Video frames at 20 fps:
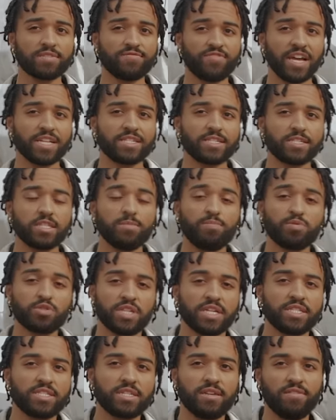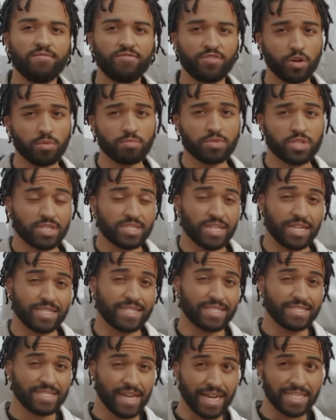the fantasy presented in films such as
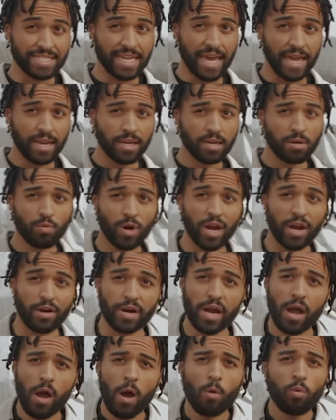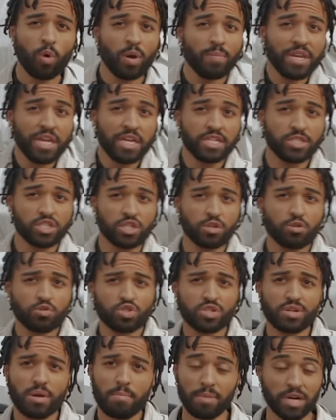The Titanic, where women and
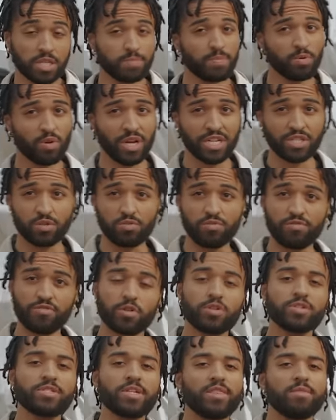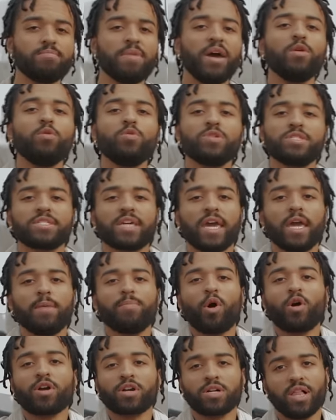children must be rescued first and the men who escape
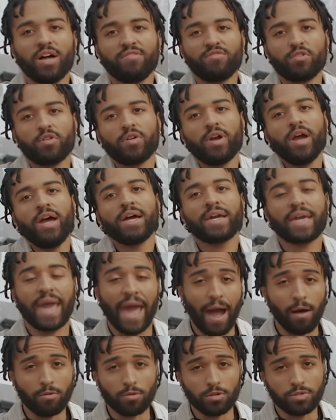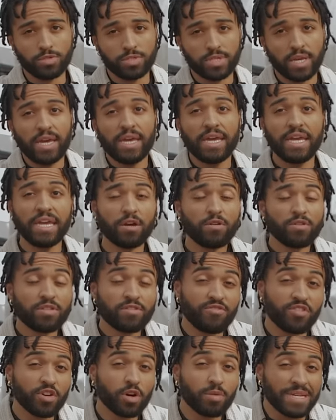are clever cowards. Here, the
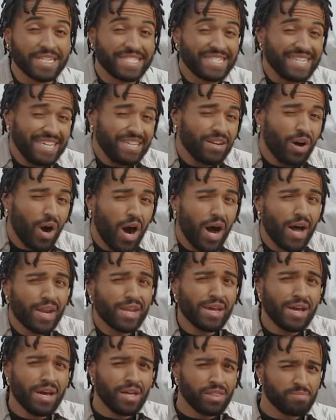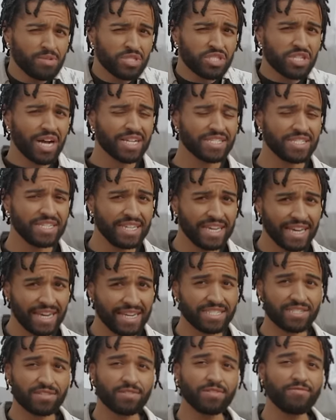film is in on the misogyny and
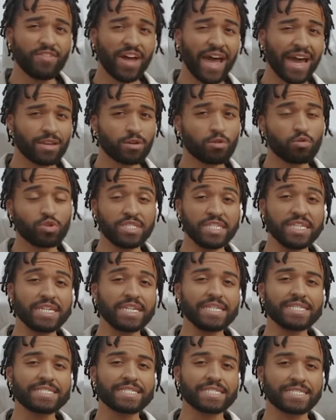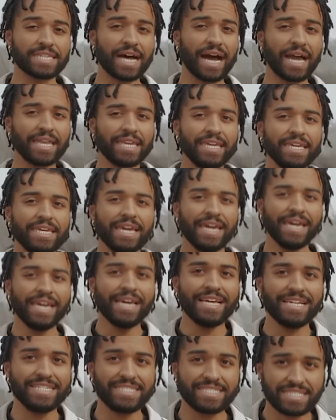is in fact critiquing society
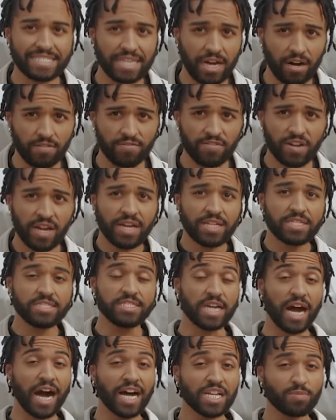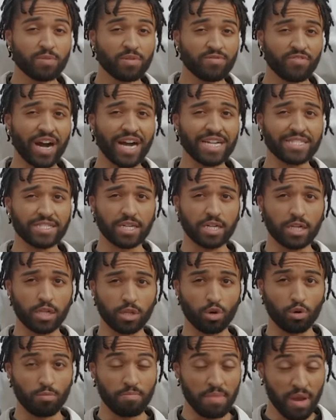itself. Jaws provides a
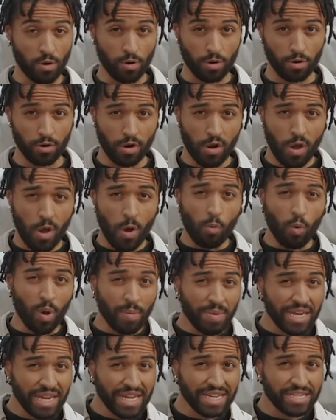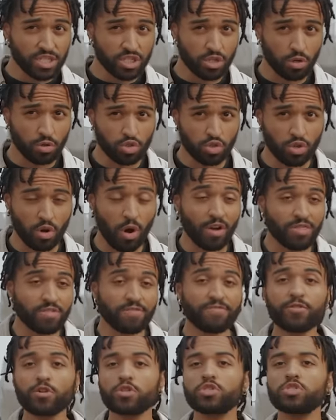clear mirror. Women and children are the
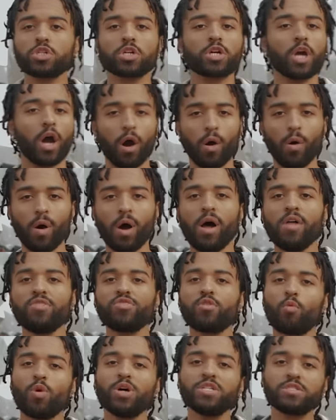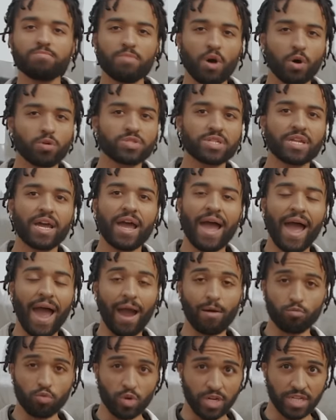first to go, the ones most
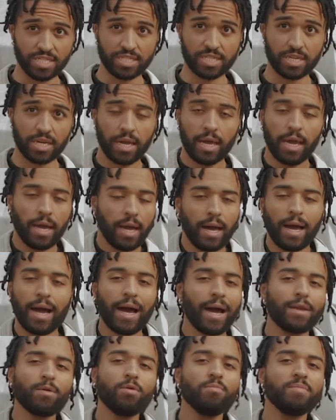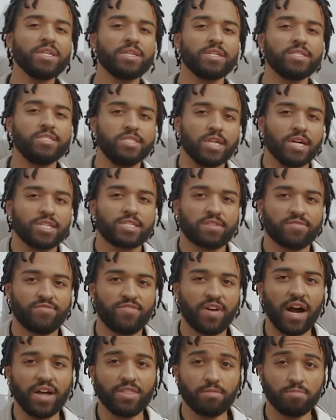at risk. I don't mean to
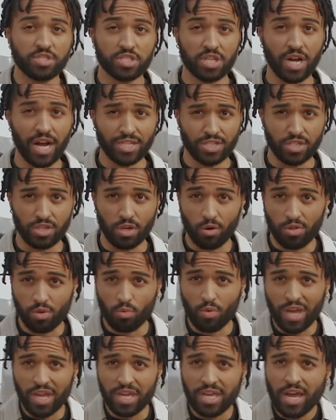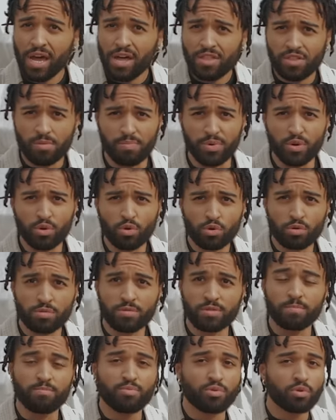justify the misogyny or the way the,
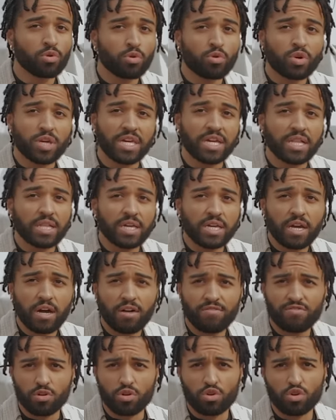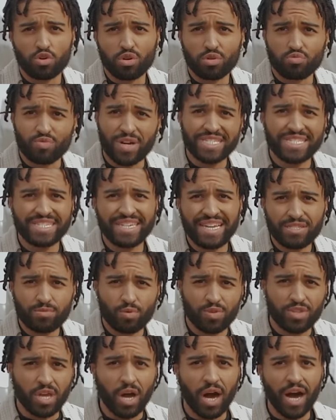the brutal killing of the girl resonates
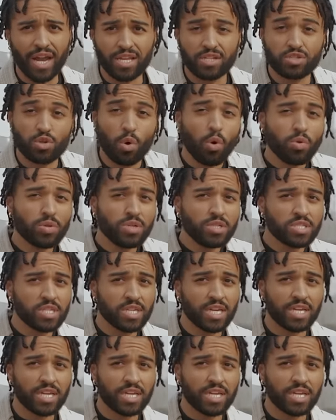with the audience, only to